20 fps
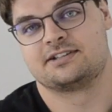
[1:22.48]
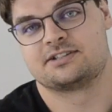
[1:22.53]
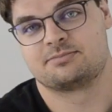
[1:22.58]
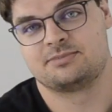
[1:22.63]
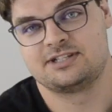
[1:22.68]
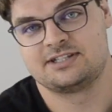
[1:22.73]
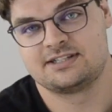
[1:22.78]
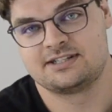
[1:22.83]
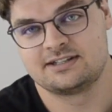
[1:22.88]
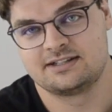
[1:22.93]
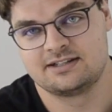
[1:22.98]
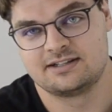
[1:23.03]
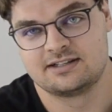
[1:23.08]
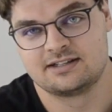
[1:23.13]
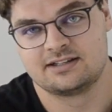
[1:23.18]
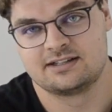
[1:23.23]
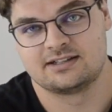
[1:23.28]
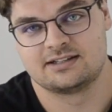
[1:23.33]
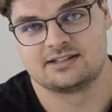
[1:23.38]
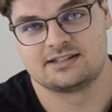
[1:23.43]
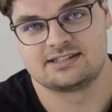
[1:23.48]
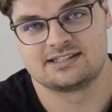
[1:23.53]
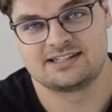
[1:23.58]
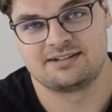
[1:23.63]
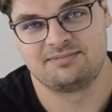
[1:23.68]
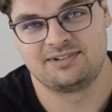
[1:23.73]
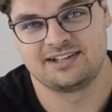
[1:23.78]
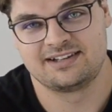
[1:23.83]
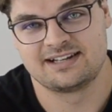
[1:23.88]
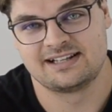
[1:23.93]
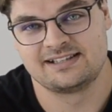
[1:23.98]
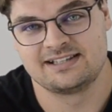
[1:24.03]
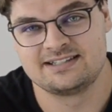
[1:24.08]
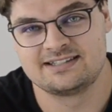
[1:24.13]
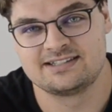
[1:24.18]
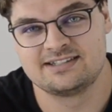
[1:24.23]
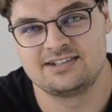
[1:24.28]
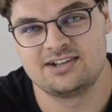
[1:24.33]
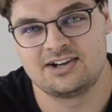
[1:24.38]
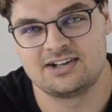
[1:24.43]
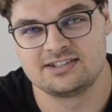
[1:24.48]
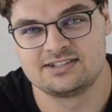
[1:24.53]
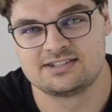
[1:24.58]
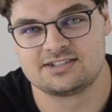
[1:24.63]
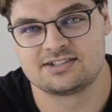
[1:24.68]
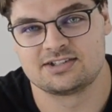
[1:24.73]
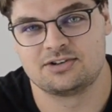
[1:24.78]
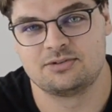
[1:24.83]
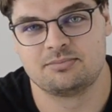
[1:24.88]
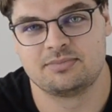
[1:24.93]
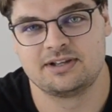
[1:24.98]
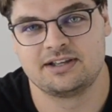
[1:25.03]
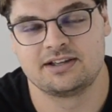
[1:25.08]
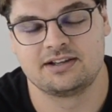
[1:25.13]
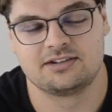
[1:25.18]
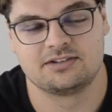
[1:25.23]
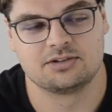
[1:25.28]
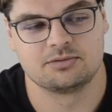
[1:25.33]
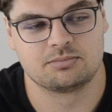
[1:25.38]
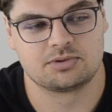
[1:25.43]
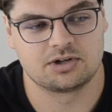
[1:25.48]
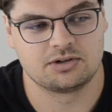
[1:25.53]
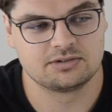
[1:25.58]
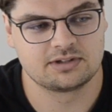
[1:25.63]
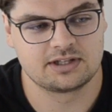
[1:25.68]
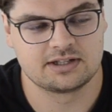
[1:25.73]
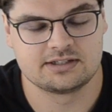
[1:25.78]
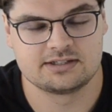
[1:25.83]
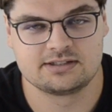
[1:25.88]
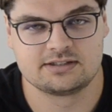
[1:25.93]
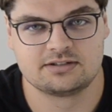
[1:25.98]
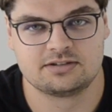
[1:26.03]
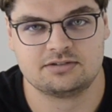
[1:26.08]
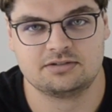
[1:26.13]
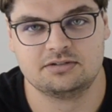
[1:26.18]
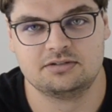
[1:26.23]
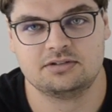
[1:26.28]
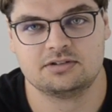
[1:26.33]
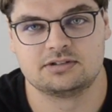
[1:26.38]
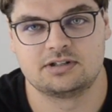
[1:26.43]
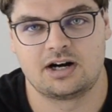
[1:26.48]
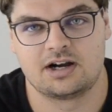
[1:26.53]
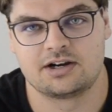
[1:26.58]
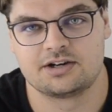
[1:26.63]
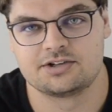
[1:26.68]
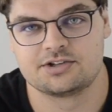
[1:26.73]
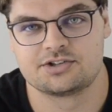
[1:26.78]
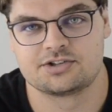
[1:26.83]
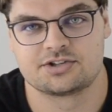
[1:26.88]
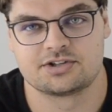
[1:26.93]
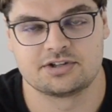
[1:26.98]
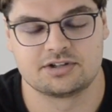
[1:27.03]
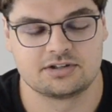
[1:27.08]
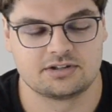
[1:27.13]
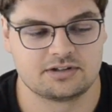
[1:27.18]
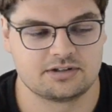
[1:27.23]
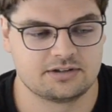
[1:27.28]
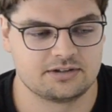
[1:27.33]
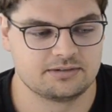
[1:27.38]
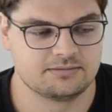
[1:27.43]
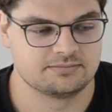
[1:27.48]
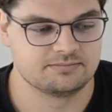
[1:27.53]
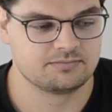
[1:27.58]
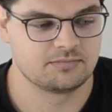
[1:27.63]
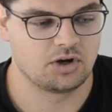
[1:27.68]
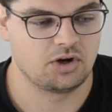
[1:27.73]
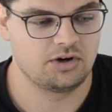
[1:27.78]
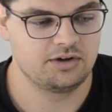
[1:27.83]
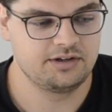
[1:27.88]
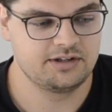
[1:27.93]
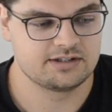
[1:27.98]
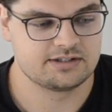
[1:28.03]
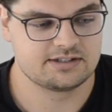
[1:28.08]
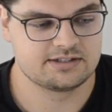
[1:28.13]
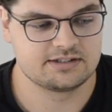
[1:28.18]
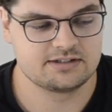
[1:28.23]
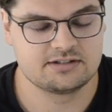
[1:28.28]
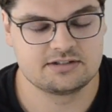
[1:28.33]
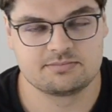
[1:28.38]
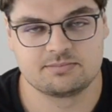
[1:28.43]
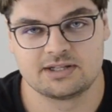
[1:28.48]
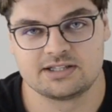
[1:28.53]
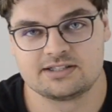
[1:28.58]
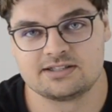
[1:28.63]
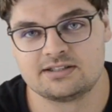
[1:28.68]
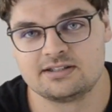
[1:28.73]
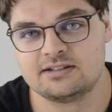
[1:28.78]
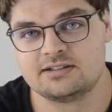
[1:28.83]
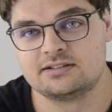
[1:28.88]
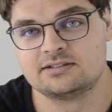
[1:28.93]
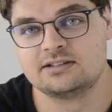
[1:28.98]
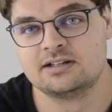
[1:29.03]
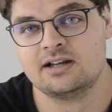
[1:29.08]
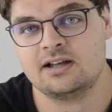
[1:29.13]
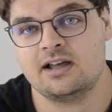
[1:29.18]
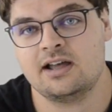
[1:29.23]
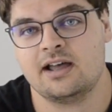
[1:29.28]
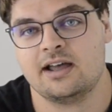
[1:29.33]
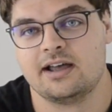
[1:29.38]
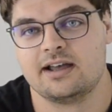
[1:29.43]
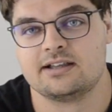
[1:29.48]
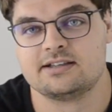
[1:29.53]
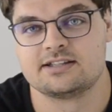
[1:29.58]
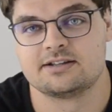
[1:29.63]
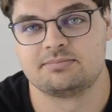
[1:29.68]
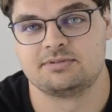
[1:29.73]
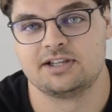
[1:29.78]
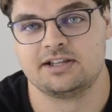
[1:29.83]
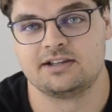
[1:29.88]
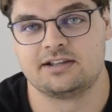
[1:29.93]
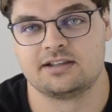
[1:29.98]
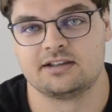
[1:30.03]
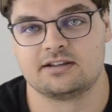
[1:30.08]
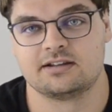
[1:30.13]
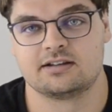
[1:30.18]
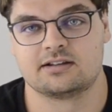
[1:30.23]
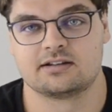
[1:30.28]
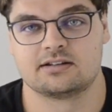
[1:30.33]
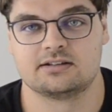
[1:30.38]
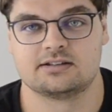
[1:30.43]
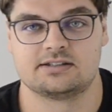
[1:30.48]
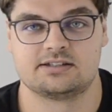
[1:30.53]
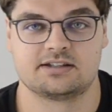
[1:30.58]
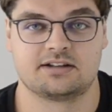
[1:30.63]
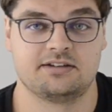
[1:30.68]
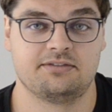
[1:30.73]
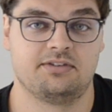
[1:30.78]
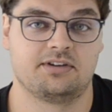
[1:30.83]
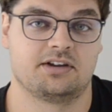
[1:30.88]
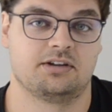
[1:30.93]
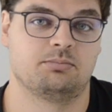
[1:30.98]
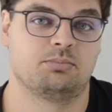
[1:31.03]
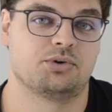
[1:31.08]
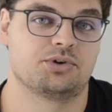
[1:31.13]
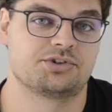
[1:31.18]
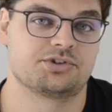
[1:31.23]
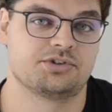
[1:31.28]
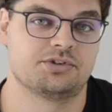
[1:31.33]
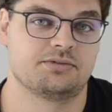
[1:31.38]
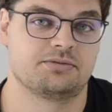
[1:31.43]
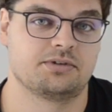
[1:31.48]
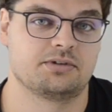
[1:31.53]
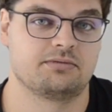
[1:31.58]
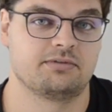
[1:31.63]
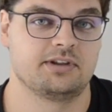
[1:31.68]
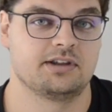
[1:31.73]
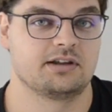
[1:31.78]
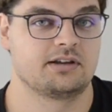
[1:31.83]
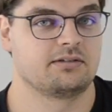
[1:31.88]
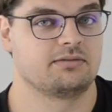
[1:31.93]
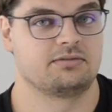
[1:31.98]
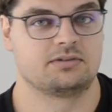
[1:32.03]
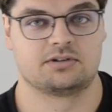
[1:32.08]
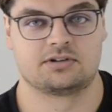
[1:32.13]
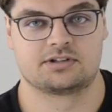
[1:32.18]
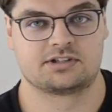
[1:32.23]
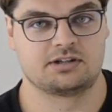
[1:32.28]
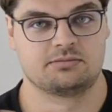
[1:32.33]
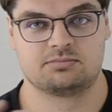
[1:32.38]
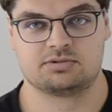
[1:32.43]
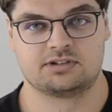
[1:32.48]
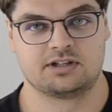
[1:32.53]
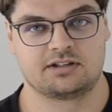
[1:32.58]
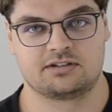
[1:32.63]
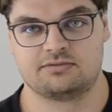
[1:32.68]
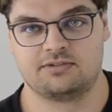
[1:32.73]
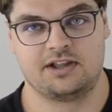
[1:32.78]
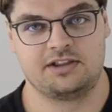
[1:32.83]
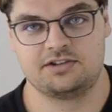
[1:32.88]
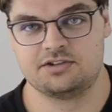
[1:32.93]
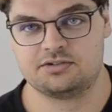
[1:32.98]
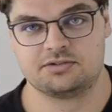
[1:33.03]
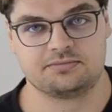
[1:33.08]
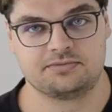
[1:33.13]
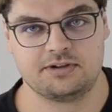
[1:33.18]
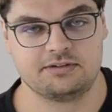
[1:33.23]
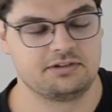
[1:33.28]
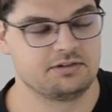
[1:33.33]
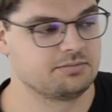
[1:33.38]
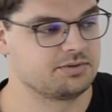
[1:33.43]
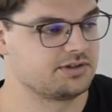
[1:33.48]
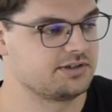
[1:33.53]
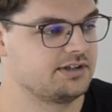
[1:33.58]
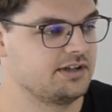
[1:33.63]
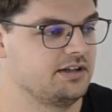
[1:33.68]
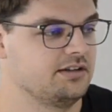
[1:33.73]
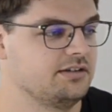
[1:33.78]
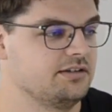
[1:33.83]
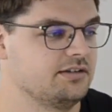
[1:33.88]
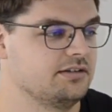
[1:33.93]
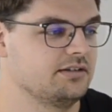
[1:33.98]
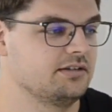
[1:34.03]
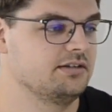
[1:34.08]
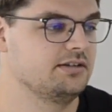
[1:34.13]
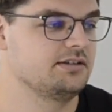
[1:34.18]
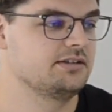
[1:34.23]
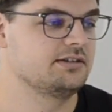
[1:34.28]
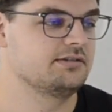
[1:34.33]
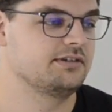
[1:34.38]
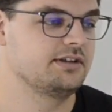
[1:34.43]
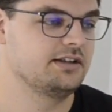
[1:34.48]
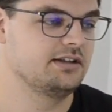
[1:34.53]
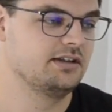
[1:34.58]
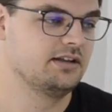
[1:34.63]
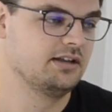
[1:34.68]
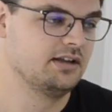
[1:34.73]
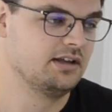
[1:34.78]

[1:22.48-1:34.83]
is missing, uh, something that is not so big to broadcast to the large um, audiences, but still ends up taking a significant portion of your week, for example, like twenty to fifty percent easily.